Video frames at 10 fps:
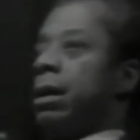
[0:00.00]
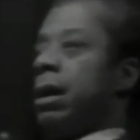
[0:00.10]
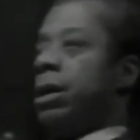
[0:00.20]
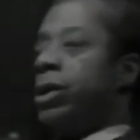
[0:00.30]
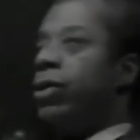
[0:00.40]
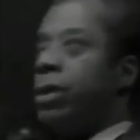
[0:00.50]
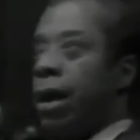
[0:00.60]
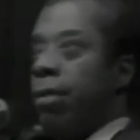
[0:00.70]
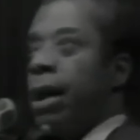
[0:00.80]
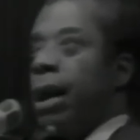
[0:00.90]
at a certain
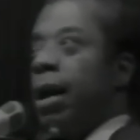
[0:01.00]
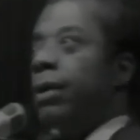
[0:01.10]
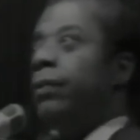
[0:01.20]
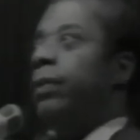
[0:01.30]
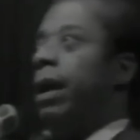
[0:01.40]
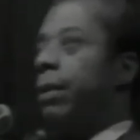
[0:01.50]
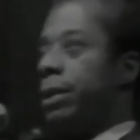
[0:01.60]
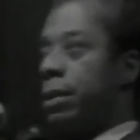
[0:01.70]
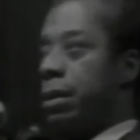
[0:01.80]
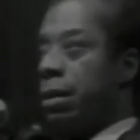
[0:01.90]
time in my life, when I
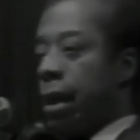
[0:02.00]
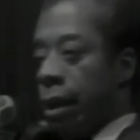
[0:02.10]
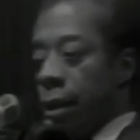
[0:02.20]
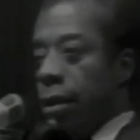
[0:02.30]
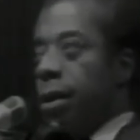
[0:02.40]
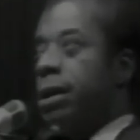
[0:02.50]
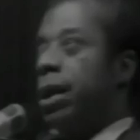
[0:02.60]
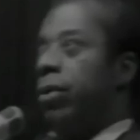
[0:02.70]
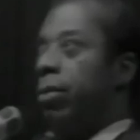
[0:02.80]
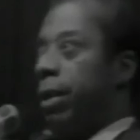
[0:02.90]
was not in this
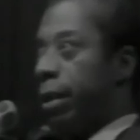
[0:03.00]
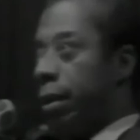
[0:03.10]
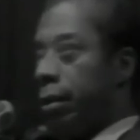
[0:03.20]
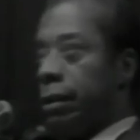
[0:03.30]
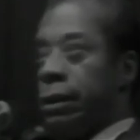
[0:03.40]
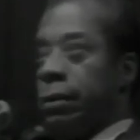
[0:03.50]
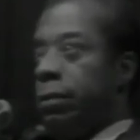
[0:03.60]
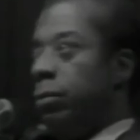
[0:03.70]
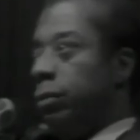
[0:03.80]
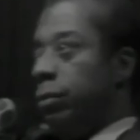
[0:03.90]
country but
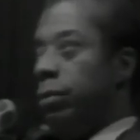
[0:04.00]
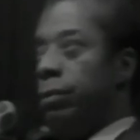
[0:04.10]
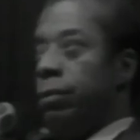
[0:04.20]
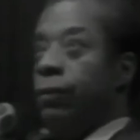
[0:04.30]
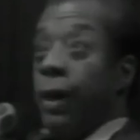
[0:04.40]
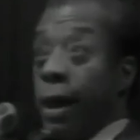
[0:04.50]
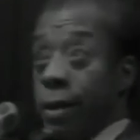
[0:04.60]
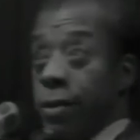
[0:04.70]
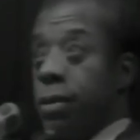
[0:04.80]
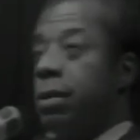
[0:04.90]
in
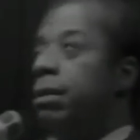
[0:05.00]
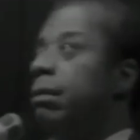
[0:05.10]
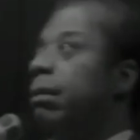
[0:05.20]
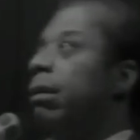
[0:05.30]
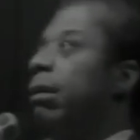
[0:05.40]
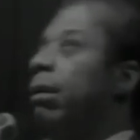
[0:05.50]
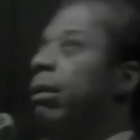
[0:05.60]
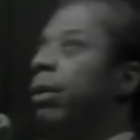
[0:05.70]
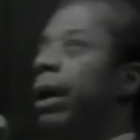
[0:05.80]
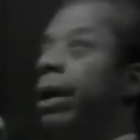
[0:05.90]
France,
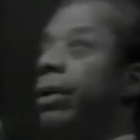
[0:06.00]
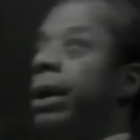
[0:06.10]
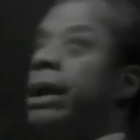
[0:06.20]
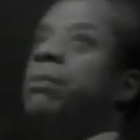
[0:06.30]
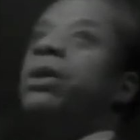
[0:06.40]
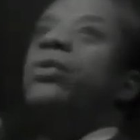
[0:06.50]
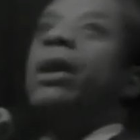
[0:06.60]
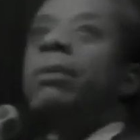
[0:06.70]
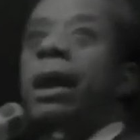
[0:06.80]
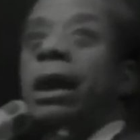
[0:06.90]
where I could not speak to
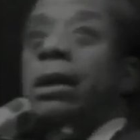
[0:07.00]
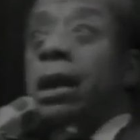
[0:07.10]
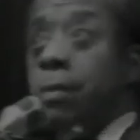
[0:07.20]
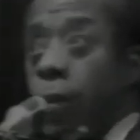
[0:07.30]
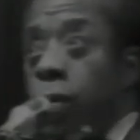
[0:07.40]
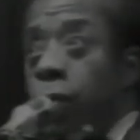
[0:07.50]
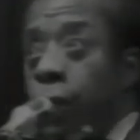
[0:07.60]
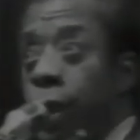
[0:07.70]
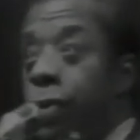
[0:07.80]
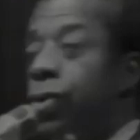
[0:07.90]
anybody because I spoke no
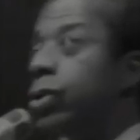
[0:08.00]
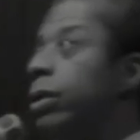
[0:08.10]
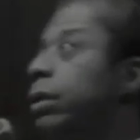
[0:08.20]
French,